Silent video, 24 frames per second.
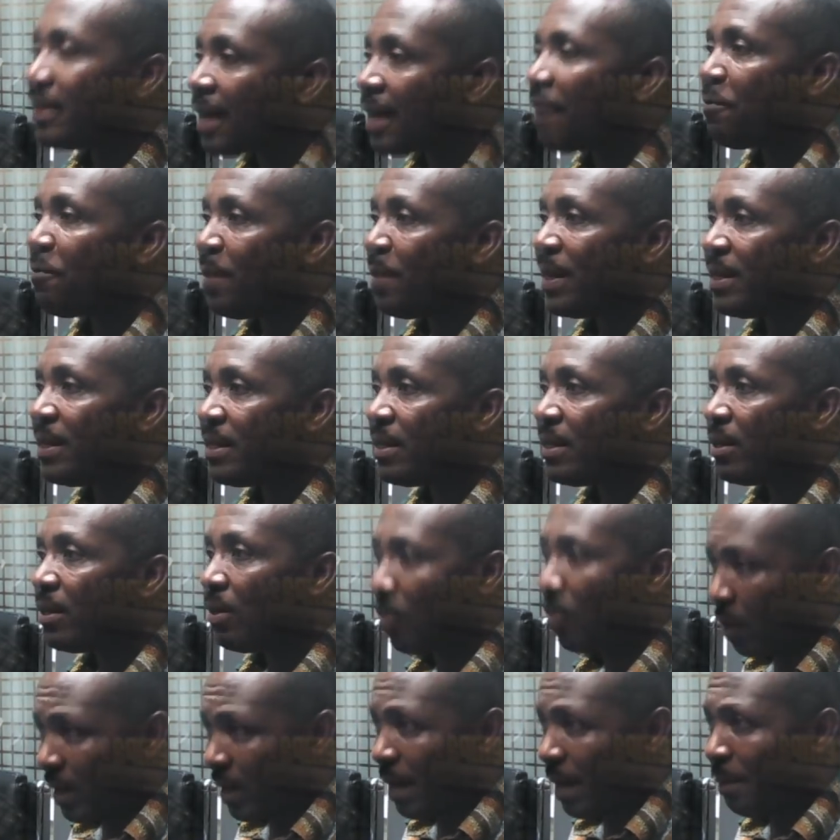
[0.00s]
government.
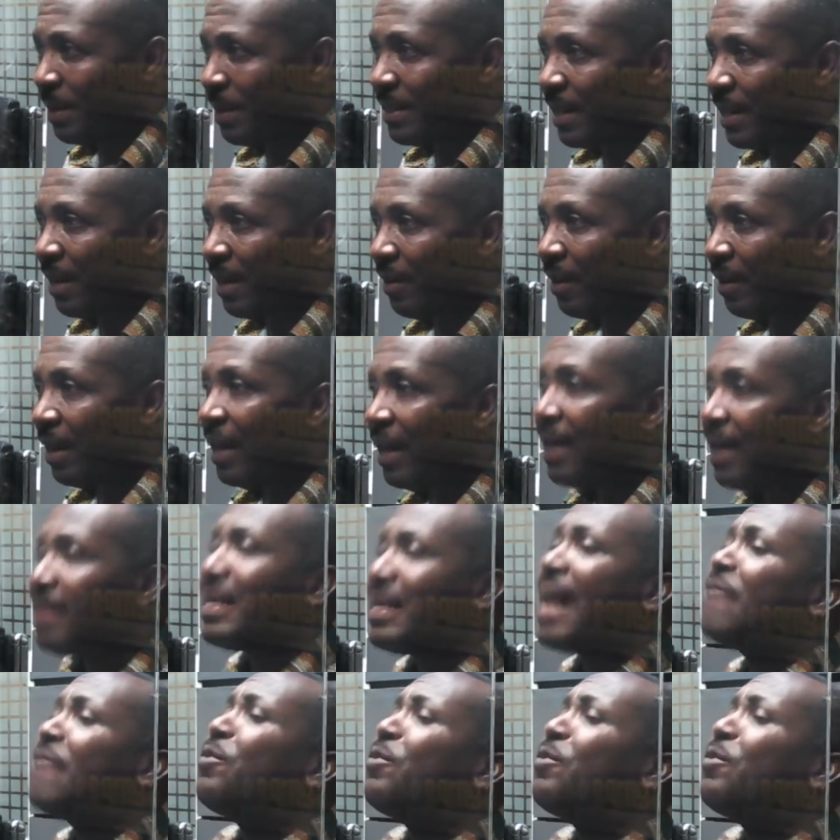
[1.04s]
In terms